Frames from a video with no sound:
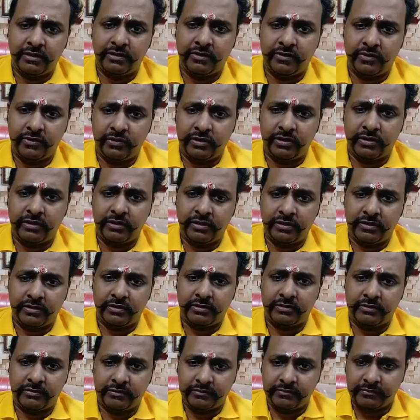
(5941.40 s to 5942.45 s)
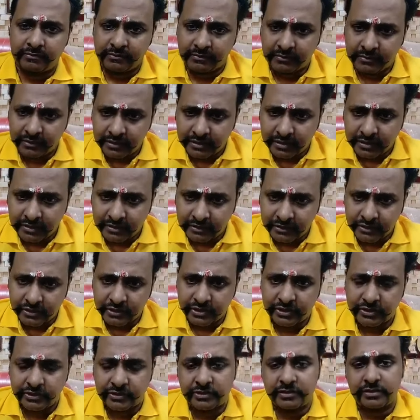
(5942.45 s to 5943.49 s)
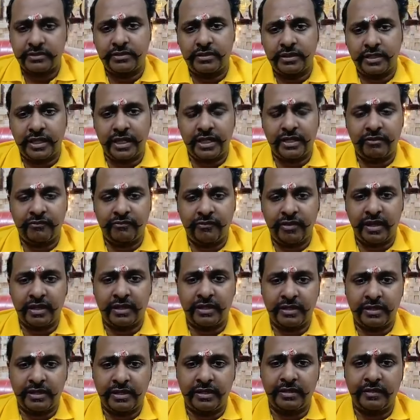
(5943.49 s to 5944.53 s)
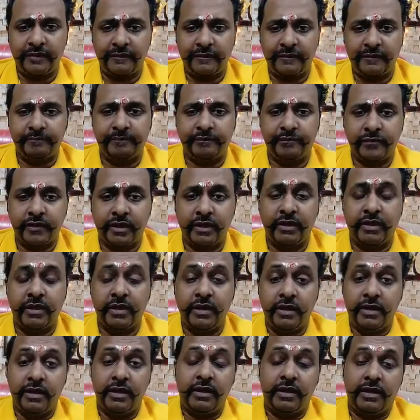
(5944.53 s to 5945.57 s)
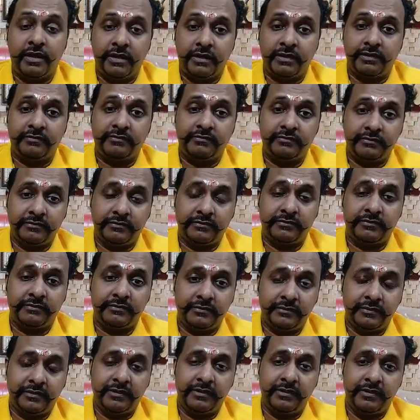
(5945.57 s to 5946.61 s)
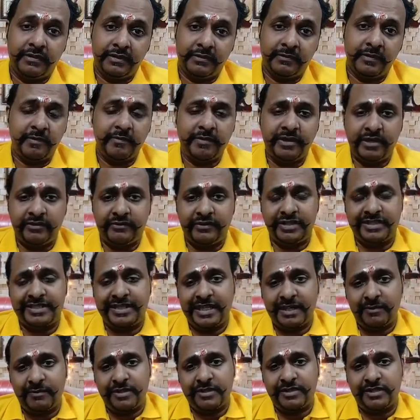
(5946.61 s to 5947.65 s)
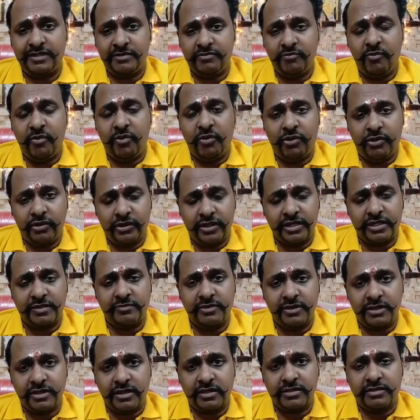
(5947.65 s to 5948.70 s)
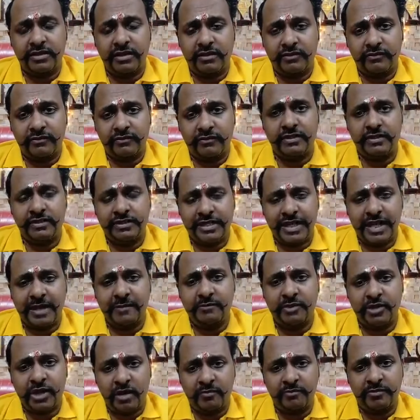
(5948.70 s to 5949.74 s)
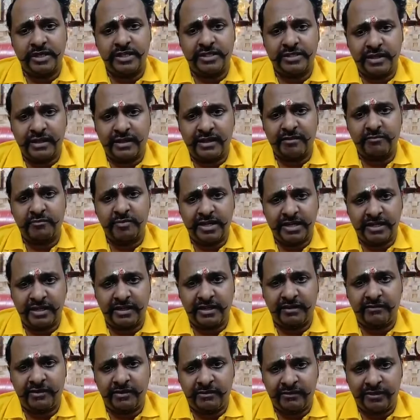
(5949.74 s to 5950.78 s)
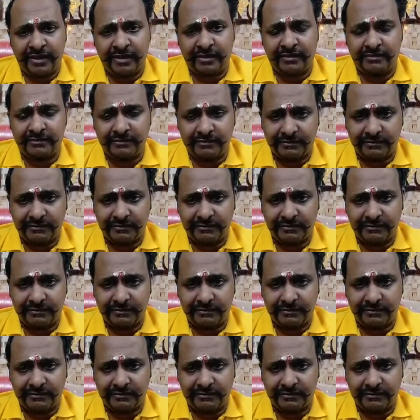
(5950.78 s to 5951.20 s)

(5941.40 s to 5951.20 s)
knowing um, I think she is again a faculty. Um, remember, if the syllabus is more, it's because of the same topics are repeated everywhere.